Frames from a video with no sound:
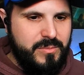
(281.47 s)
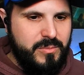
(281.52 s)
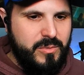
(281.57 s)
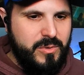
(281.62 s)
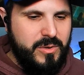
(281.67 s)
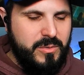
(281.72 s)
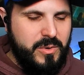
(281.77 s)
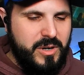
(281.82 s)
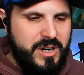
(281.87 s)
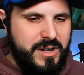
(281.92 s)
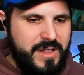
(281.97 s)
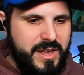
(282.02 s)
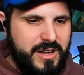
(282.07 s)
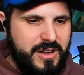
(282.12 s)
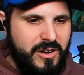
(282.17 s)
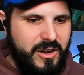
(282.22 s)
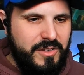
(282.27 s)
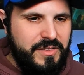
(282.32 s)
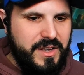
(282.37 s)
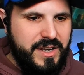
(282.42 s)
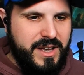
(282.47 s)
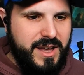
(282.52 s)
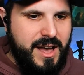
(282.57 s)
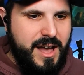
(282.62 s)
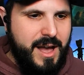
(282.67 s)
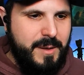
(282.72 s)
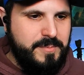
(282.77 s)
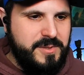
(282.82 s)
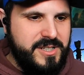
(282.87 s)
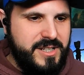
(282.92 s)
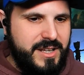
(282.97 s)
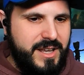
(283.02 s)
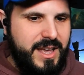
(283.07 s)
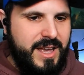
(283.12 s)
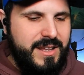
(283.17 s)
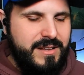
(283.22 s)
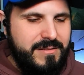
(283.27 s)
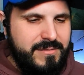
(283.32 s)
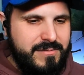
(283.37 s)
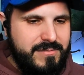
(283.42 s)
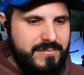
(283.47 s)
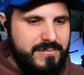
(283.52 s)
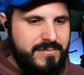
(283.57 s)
What are they called, the cops again?